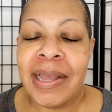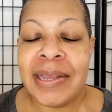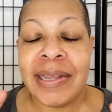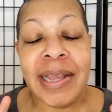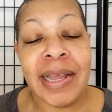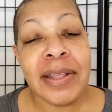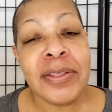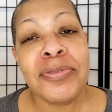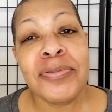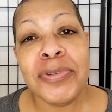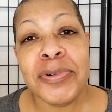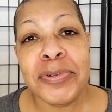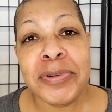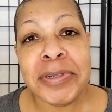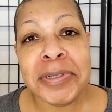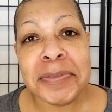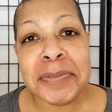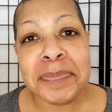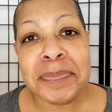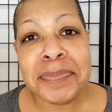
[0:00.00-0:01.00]
got through
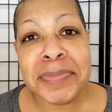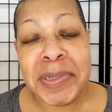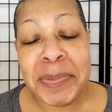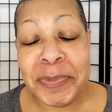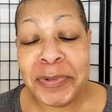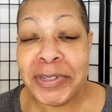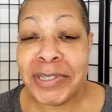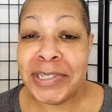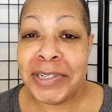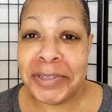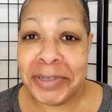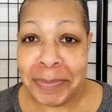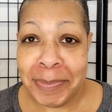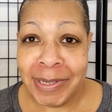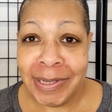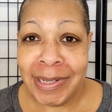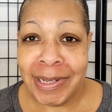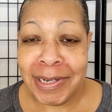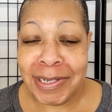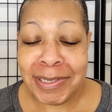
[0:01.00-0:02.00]
it. I'm going to tell you
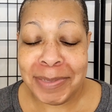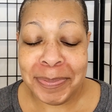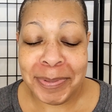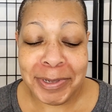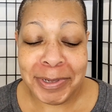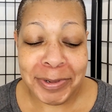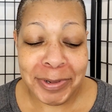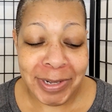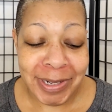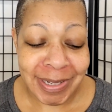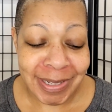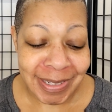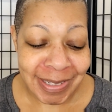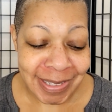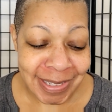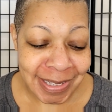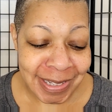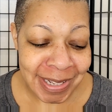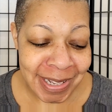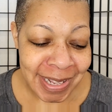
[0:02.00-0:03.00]
about that
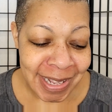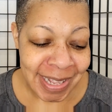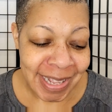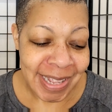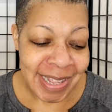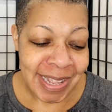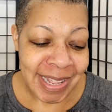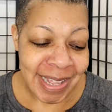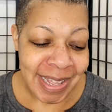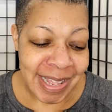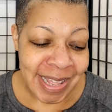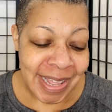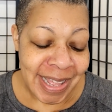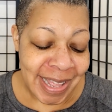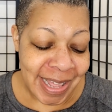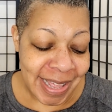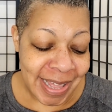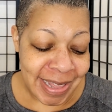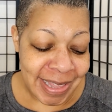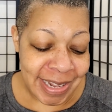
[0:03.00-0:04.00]
experience.
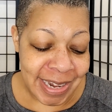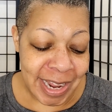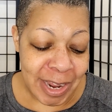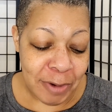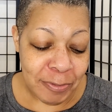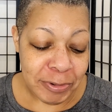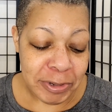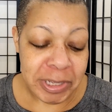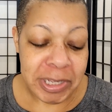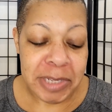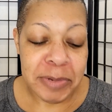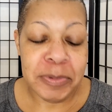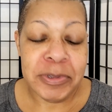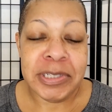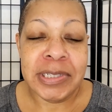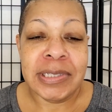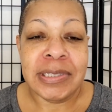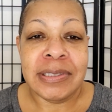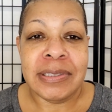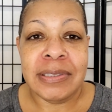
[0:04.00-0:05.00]
And then after he
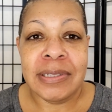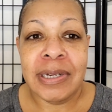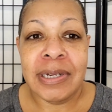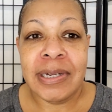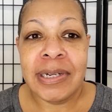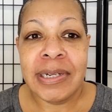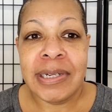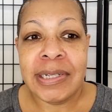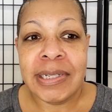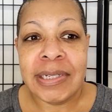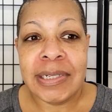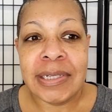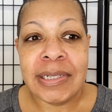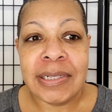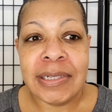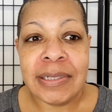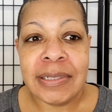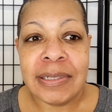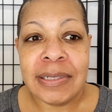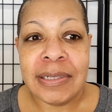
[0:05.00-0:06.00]
was
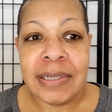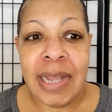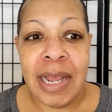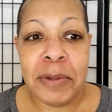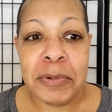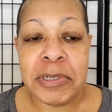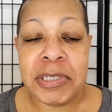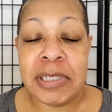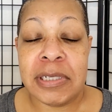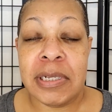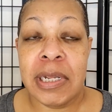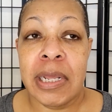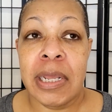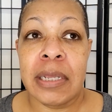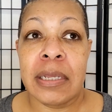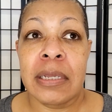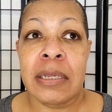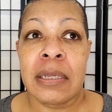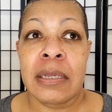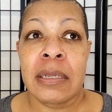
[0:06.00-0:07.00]
done, I was just like,